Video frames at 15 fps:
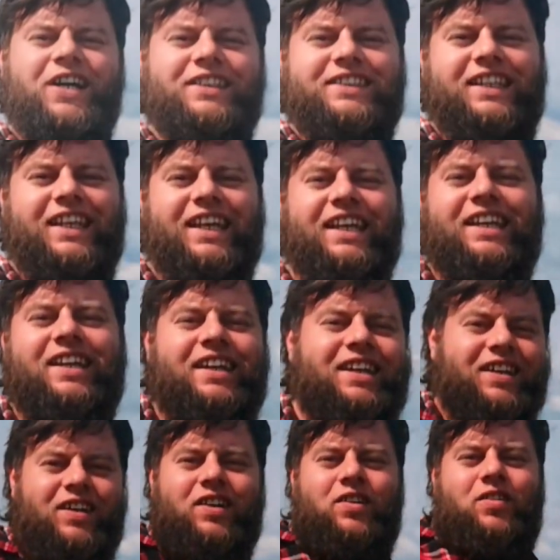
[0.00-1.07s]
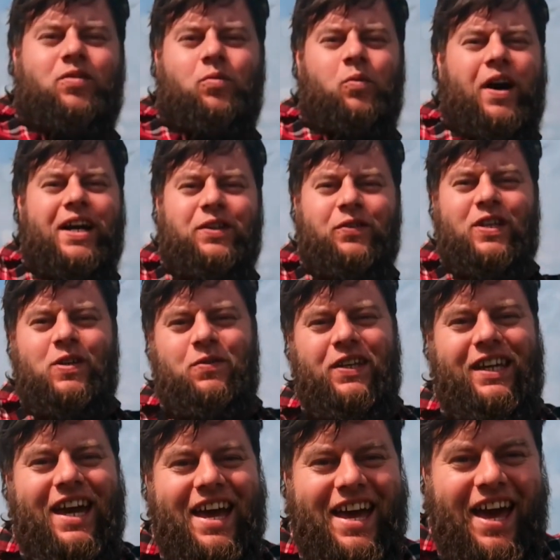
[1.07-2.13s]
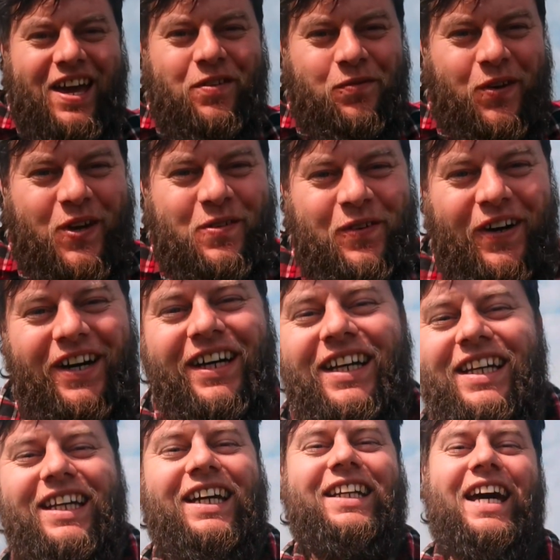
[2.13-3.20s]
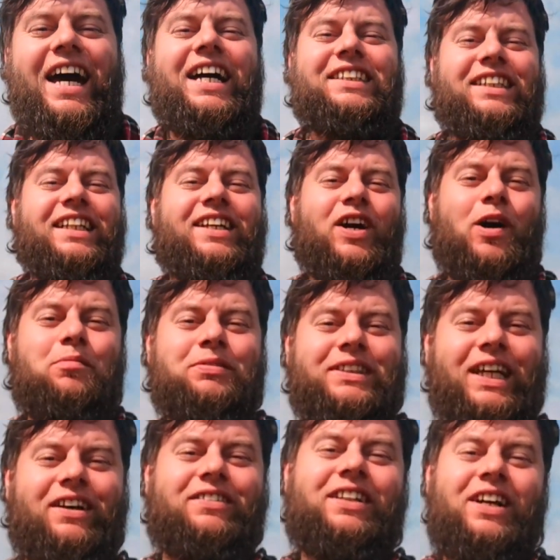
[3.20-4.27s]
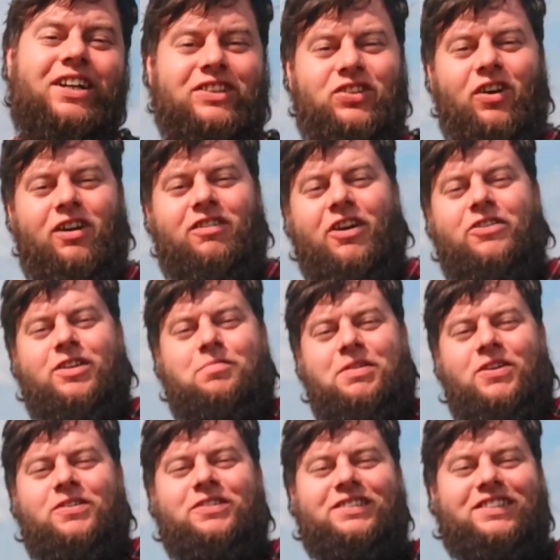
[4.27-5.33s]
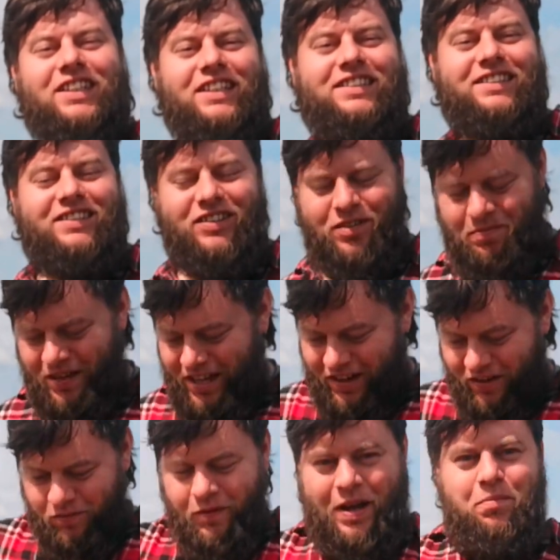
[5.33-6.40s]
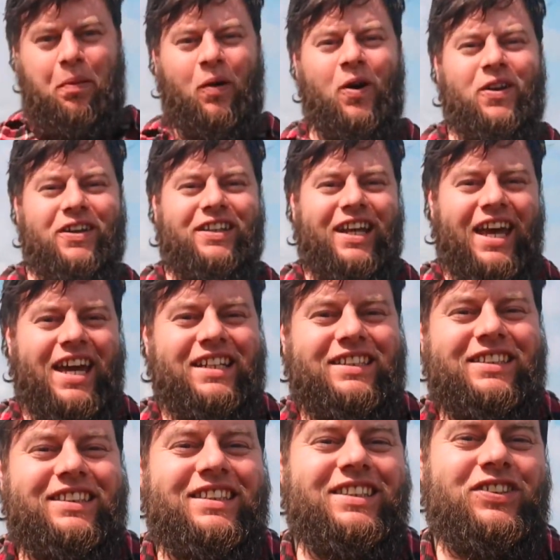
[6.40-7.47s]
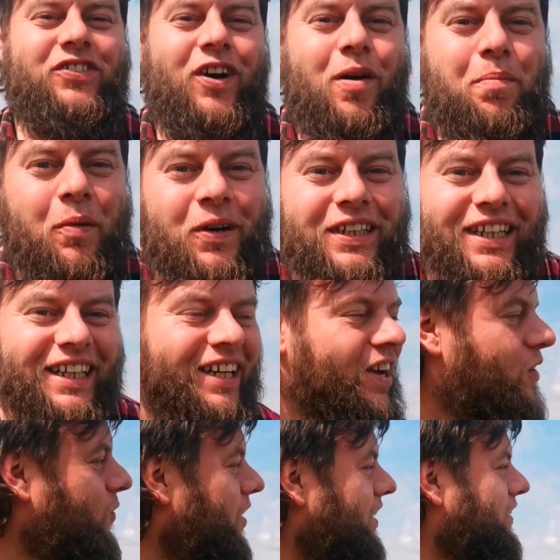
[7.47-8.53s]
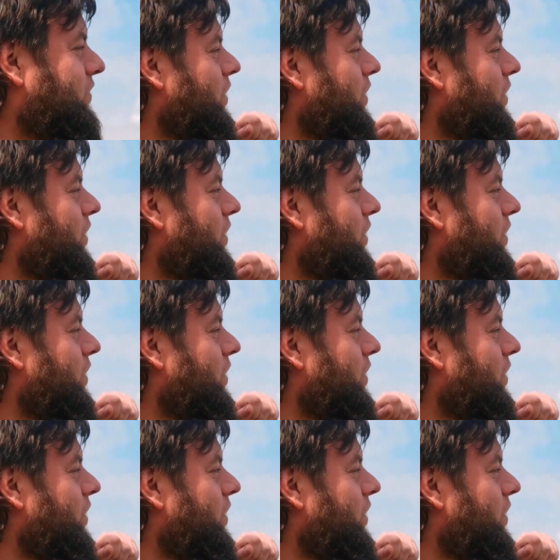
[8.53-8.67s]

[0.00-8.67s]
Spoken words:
firstly, why do we even get hay fever? And that actually comes down to our own immune system. When pollen enters into our body, when